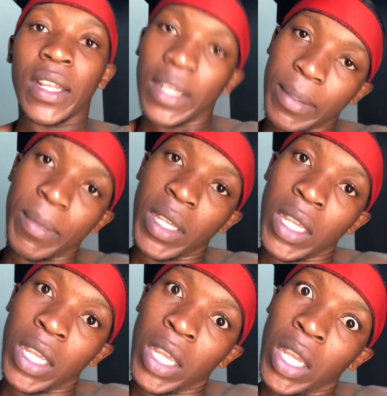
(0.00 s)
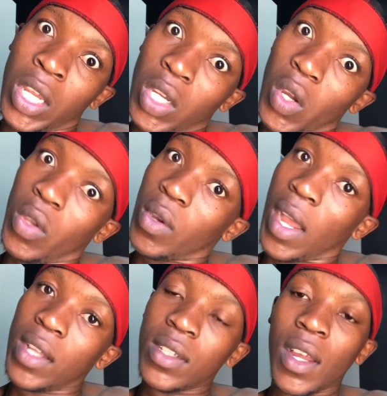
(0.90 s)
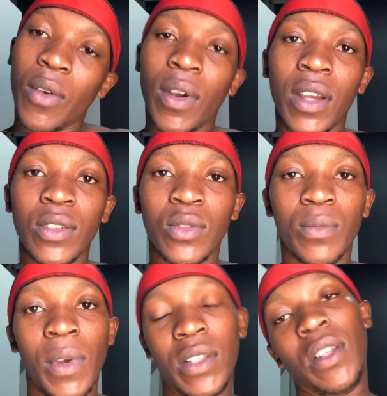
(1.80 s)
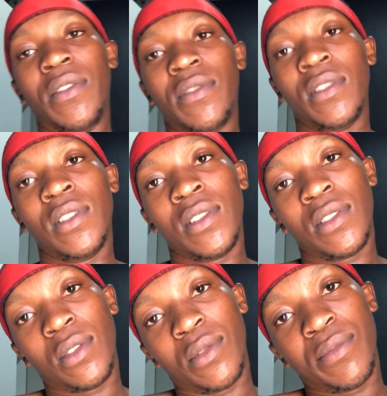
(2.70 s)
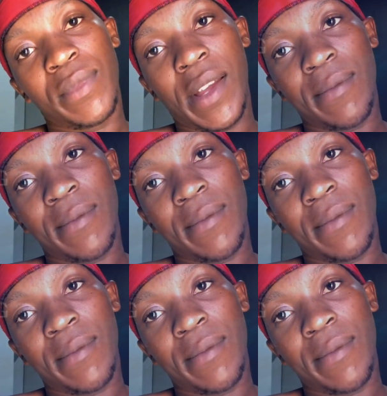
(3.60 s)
me show you guys how I do my stuff. So yeah.